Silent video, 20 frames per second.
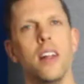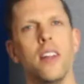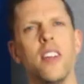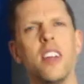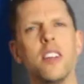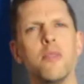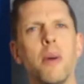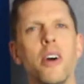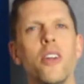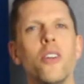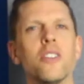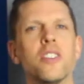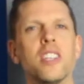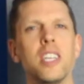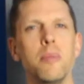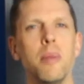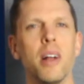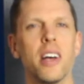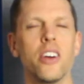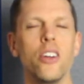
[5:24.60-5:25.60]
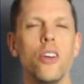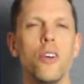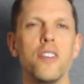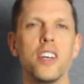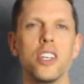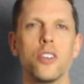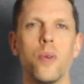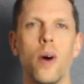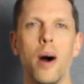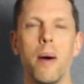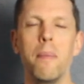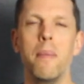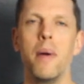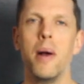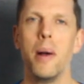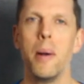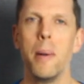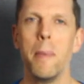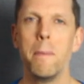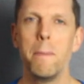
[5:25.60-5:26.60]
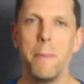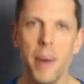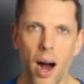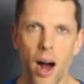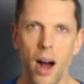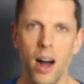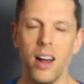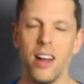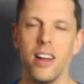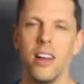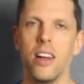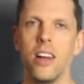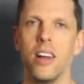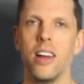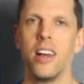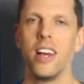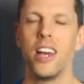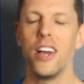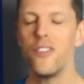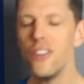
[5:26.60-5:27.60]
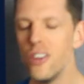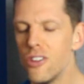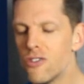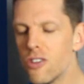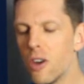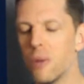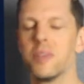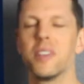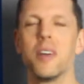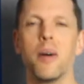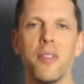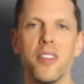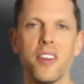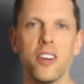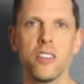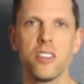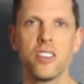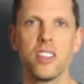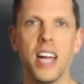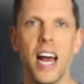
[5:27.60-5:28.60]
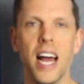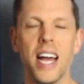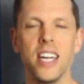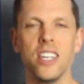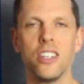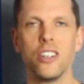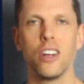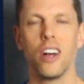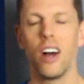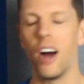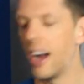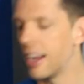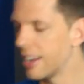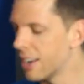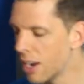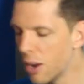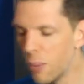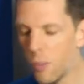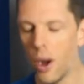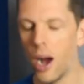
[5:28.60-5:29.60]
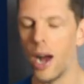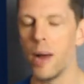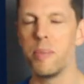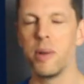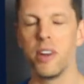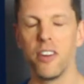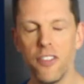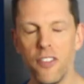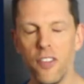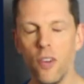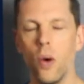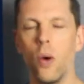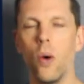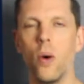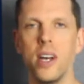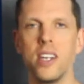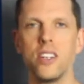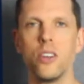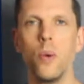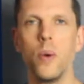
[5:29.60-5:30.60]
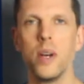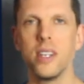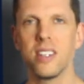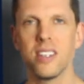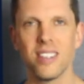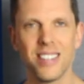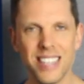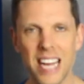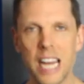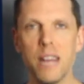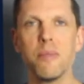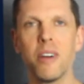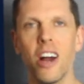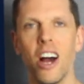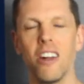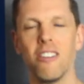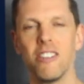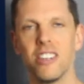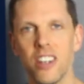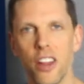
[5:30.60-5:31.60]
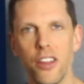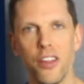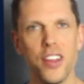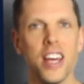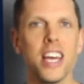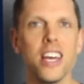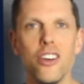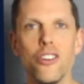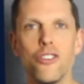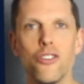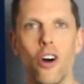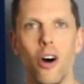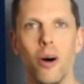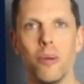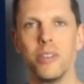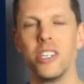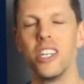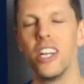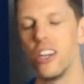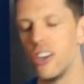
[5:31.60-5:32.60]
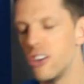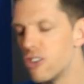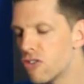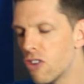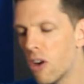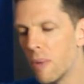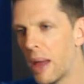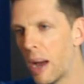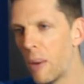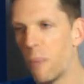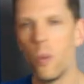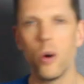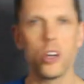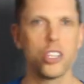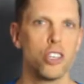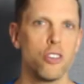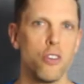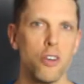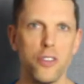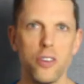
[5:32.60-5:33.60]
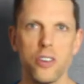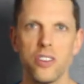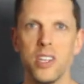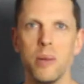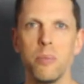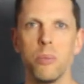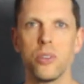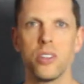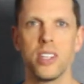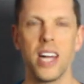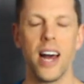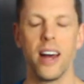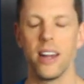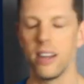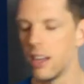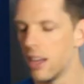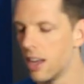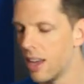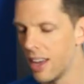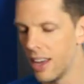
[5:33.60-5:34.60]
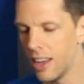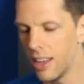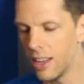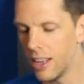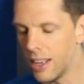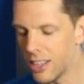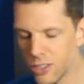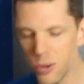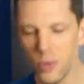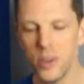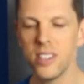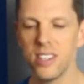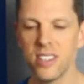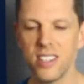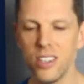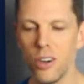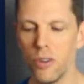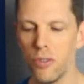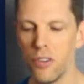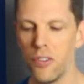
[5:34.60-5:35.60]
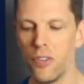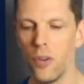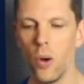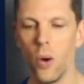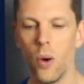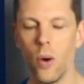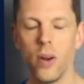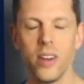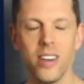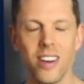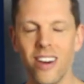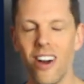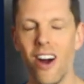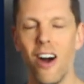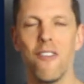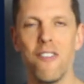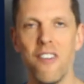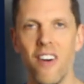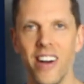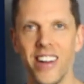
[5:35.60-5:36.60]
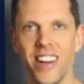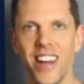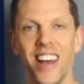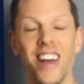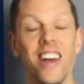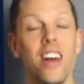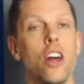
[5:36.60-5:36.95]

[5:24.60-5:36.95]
This might not seem like an obvious one, but if you drop something on stage, I don't know why, but the floor is always the same colour as the thing you dropped. You know, you drop that washer off your cymbal stand, it's always a silver floor, you can't find it.